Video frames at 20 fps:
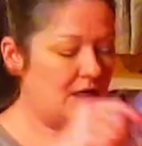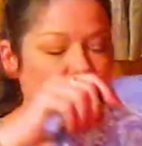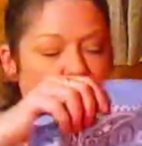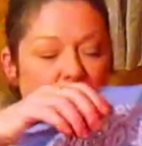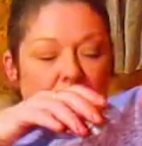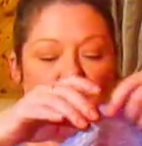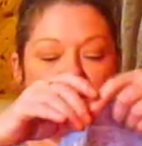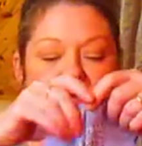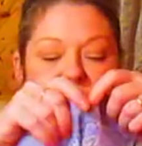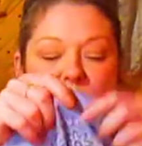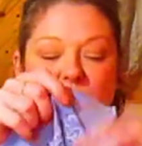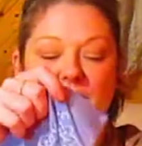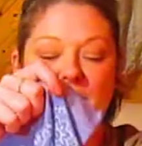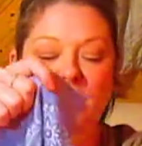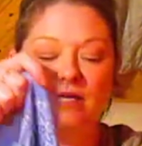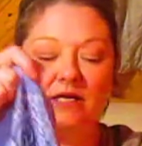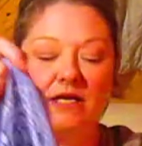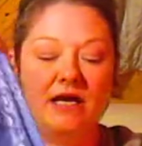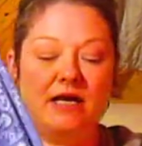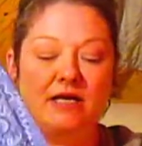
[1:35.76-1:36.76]
of
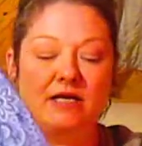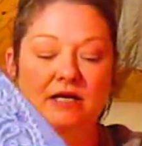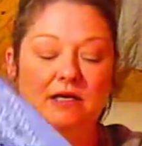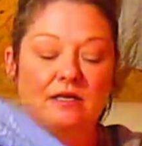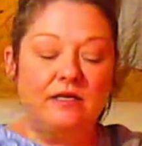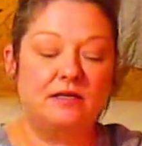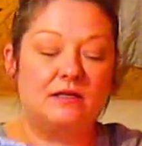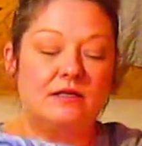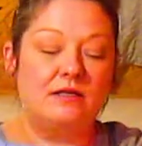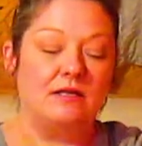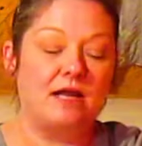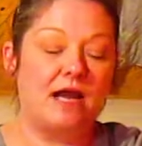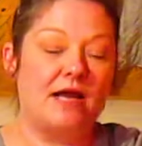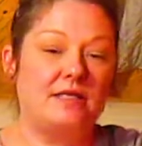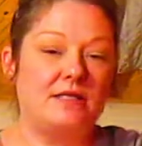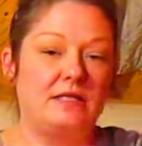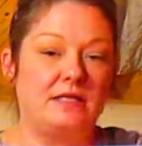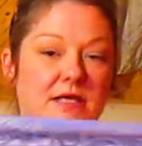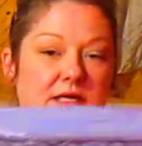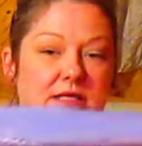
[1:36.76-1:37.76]
bandana
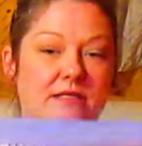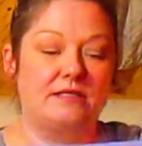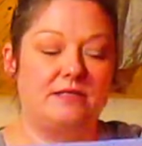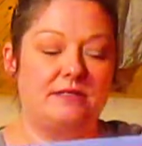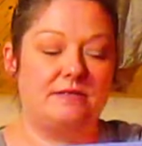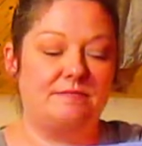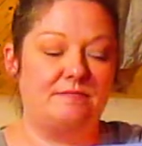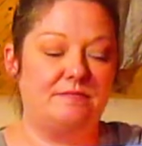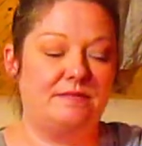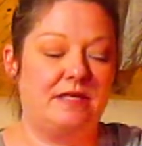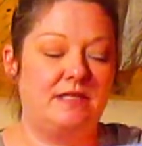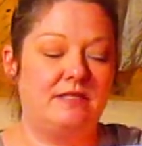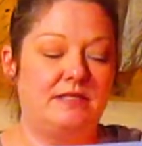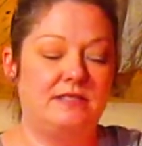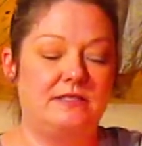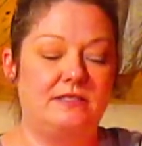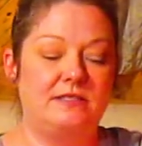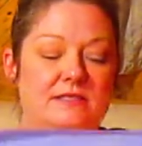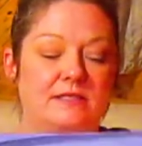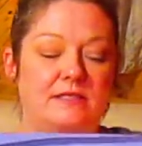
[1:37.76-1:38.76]
like this. And
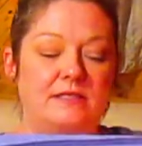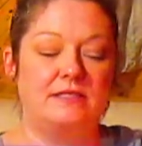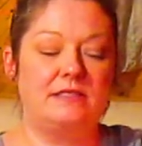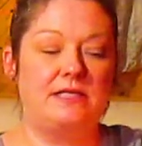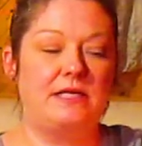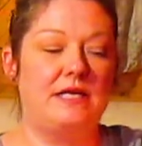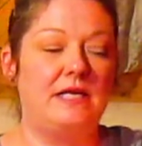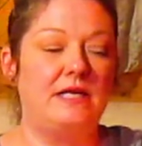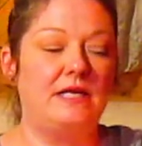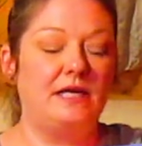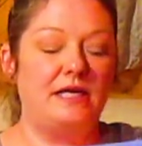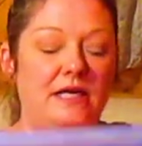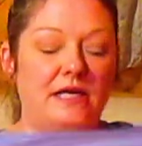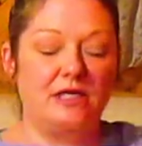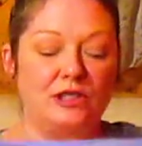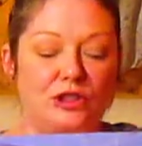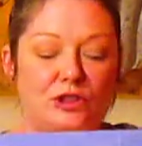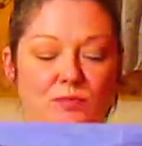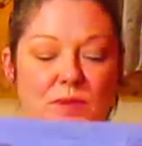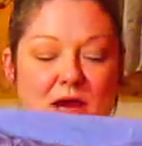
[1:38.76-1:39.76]
this is a 10
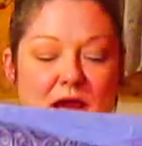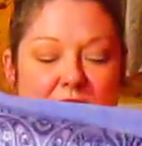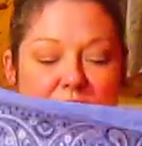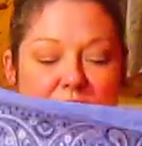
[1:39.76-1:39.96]
inch by